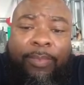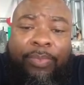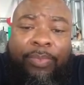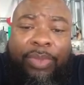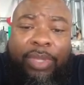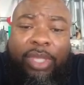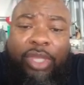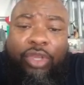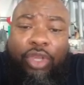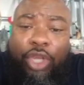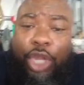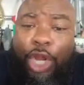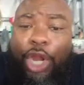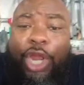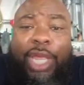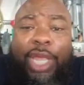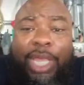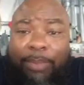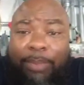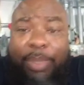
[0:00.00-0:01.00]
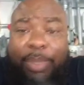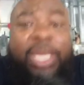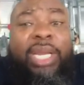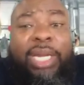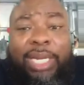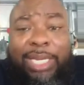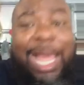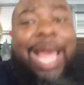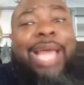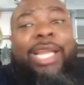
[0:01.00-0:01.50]
Gary can beat a
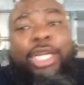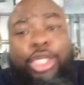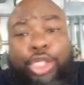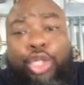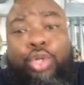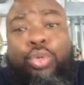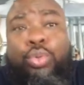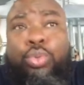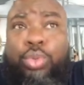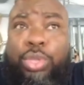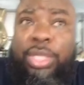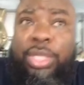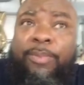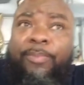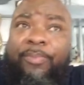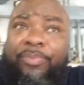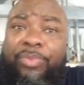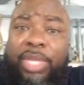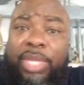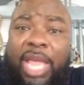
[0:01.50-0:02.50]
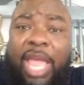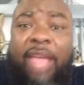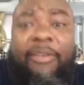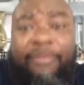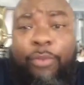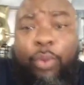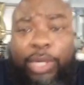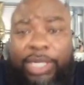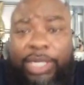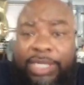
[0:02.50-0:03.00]
lot of dudes at
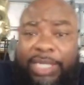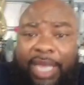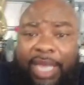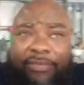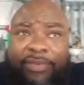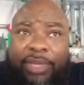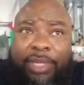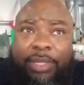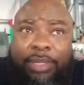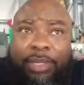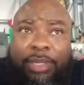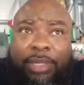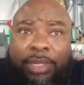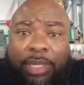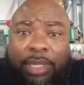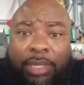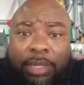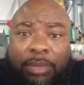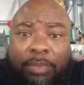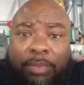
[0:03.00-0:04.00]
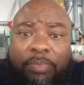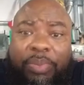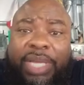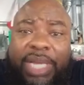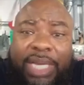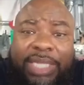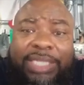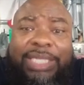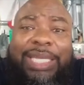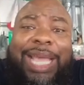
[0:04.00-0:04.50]
47
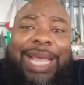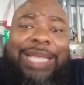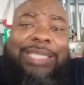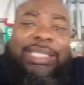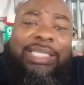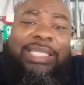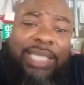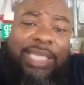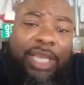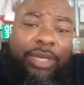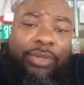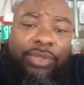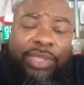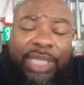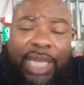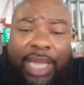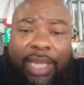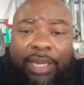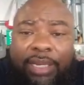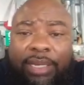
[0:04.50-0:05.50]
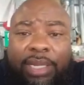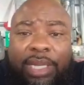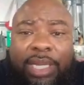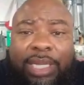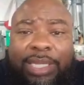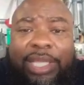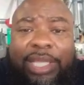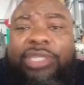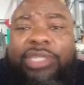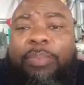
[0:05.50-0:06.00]
because he has a skill set.
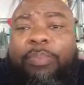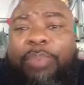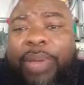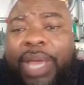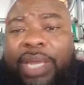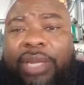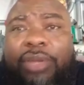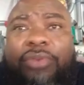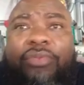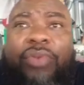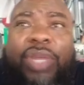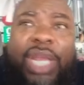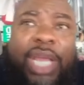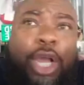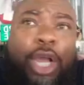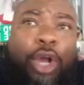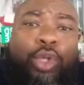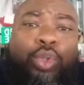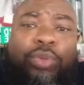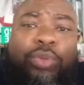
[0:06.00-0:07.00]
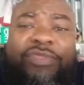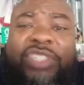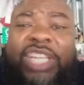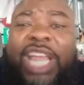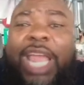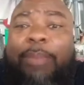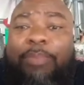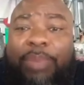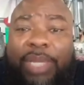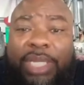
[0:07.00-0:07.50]
There's a pedigree that goes with
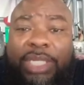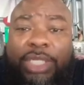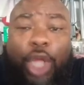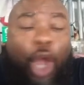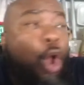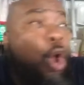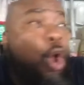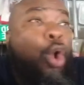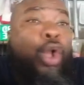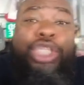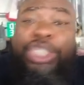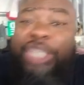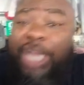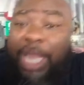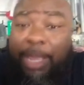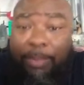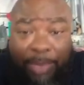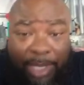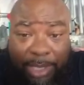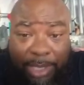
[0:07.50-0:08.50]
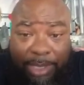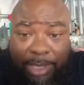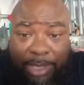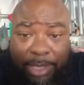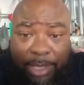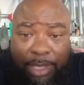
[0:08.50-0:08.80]
champions, all champions.